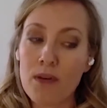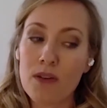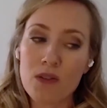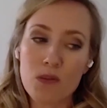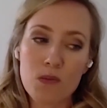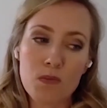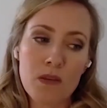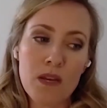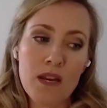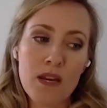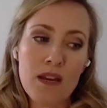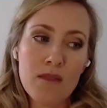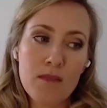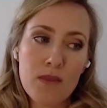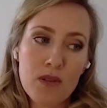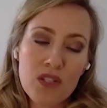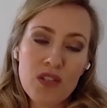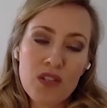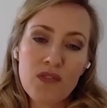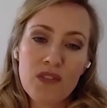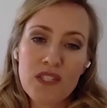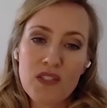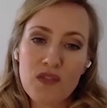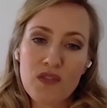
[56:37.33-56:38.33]
Most
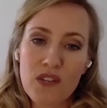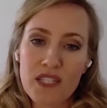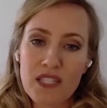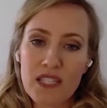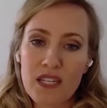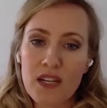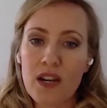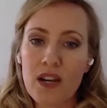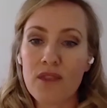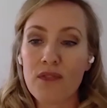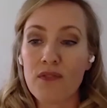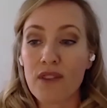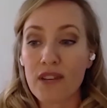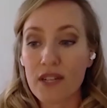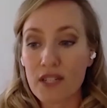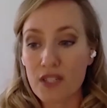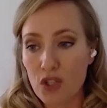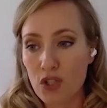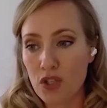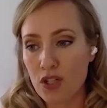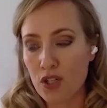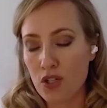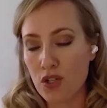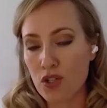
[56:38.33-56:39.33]
most of his friends here have
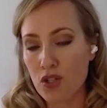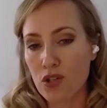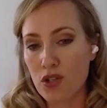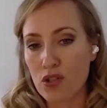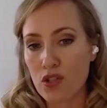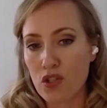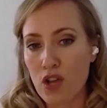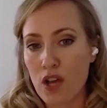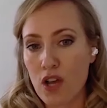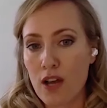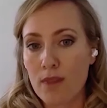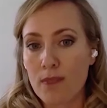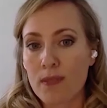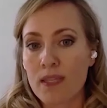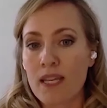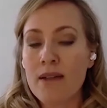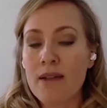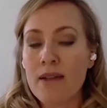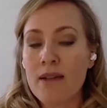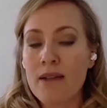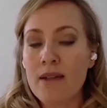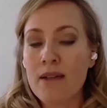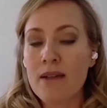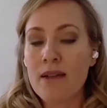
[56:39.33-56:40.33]
very traditional jobs,
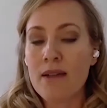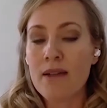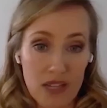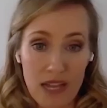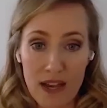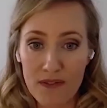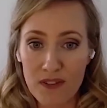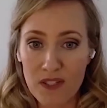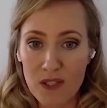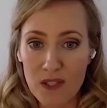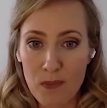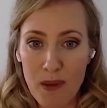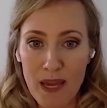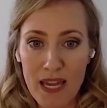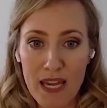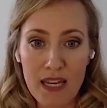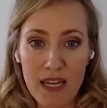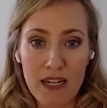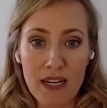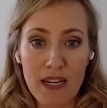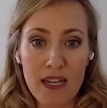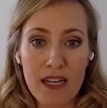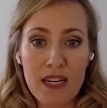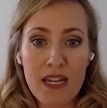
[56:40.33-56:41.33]
have never left
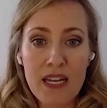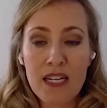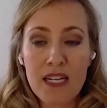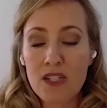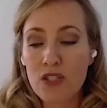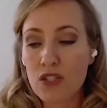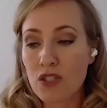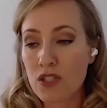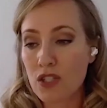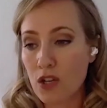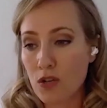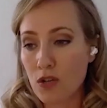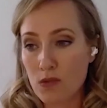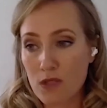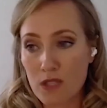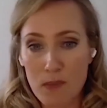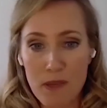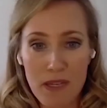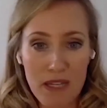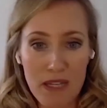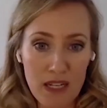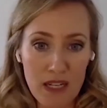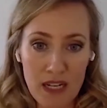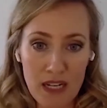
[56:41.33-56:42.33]
Spain,
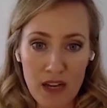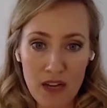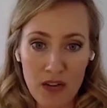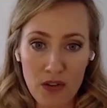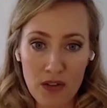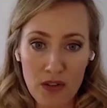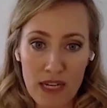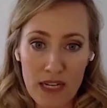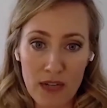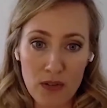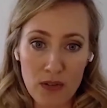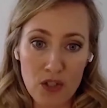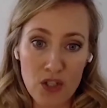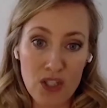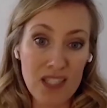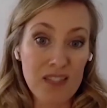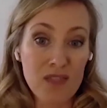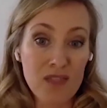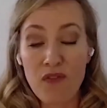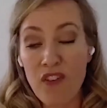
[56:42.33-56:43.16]
don't speak any other languages.